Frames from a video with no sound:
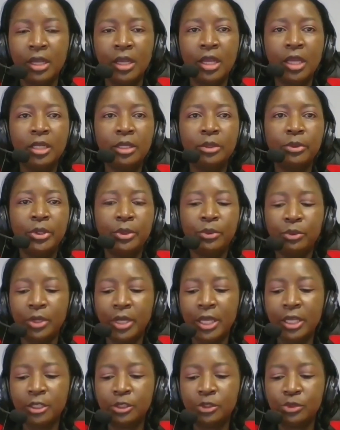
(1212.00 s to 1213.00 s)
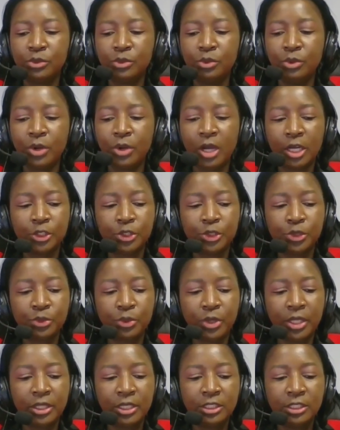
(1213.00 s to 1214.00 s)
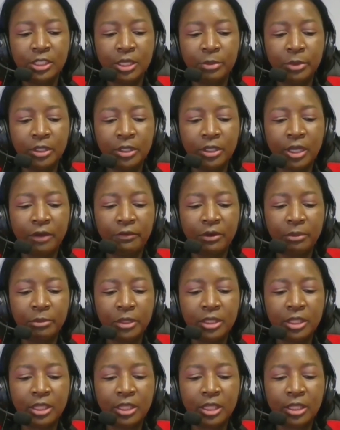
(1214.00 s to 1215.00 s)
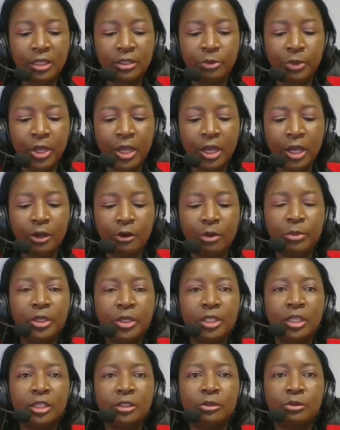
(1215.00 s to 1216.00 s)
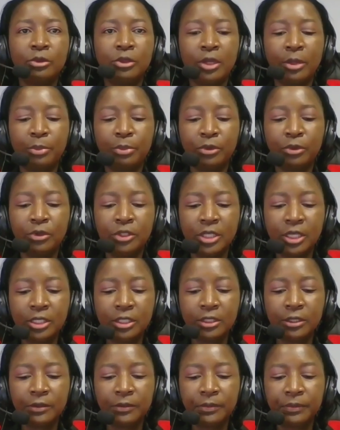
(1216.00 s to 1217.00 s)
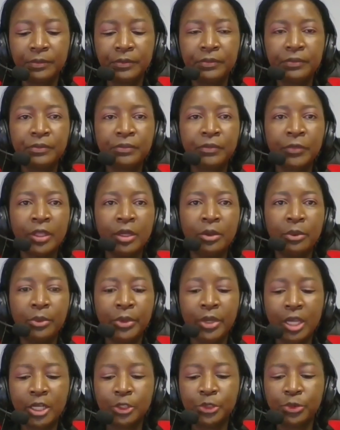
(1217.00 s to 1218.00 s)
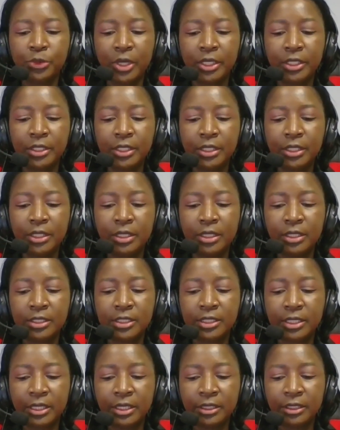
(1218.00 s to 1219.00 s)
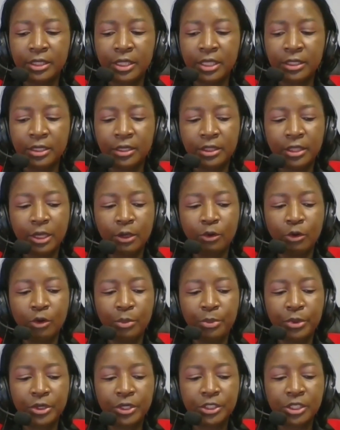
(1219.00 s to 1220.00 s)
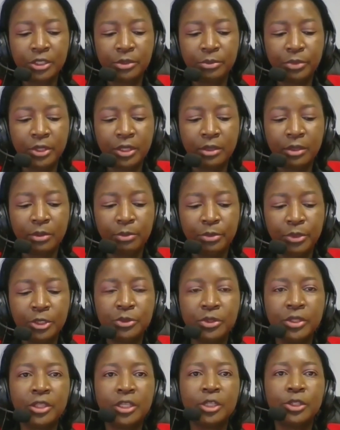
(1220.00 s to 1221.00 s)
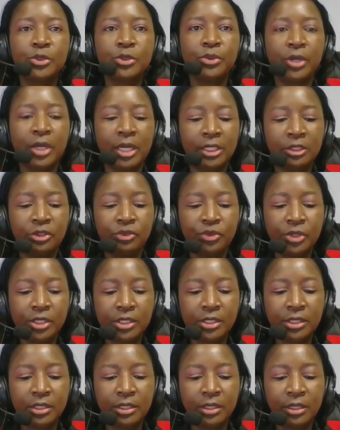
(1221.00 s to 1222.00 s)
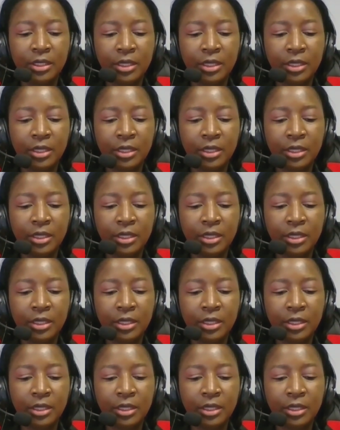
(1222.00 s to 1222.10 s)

and we would like to assure the German government that we are committed to the project. We are surely strengthening the cooperation between the two countries,